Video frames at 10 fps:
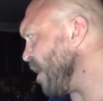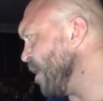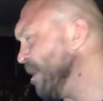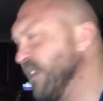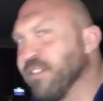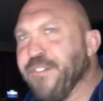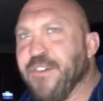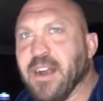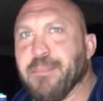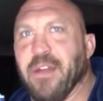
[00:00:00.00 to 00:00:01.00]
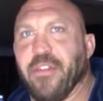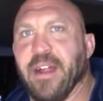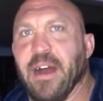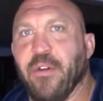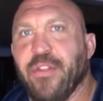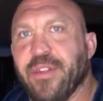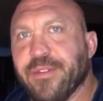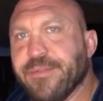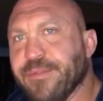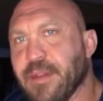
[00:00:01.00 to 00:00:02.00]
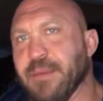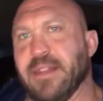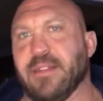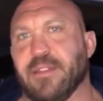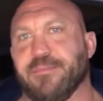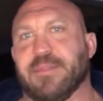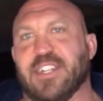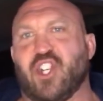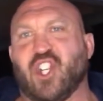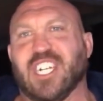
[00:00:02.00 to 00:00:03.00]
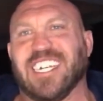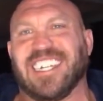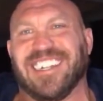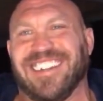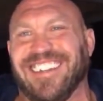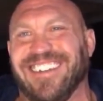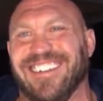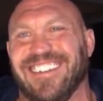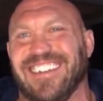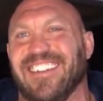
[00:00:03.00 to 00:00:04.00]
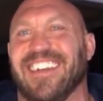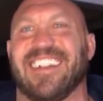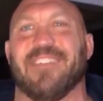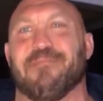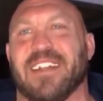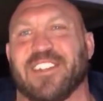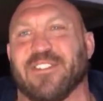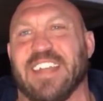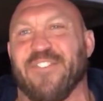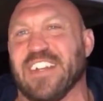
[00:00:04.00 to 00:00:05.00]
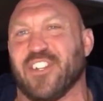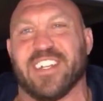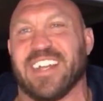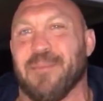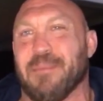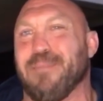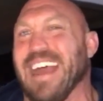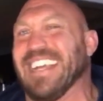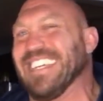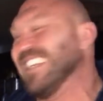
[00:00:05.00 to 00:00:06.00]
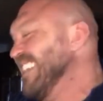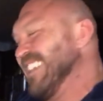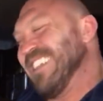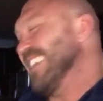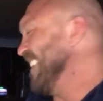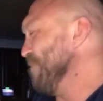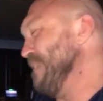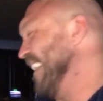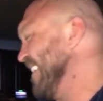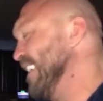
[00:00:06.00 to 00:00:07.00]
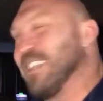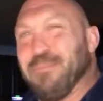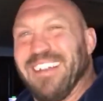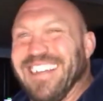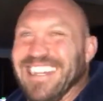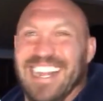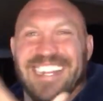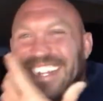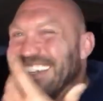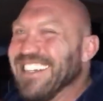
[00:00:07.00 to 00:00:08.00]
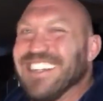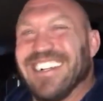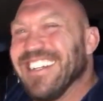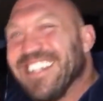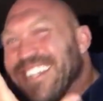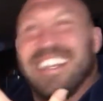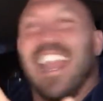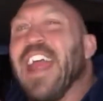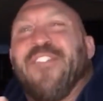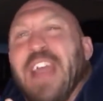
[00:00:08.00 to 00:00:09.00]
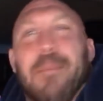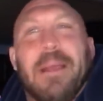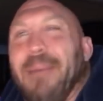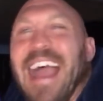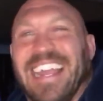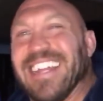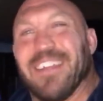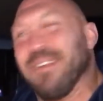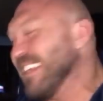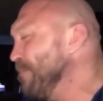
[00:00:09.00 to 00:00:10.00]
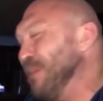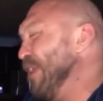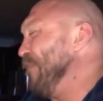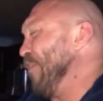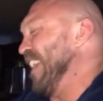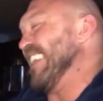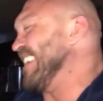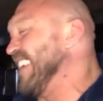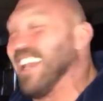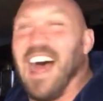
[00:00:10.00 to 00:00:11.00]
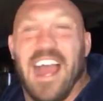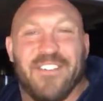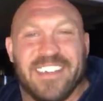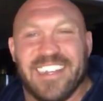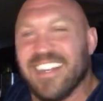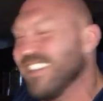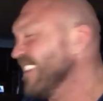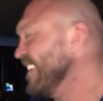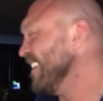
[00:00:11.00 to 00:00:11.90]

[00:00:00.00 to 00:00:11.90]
Nobody gives a fuck about their health. I mean, my chest is, look at the muscle definition coming back. It's amazing. It's a beautiful, look at that. Just life coming back into me. It's a beautiful thing to see live, isn't it?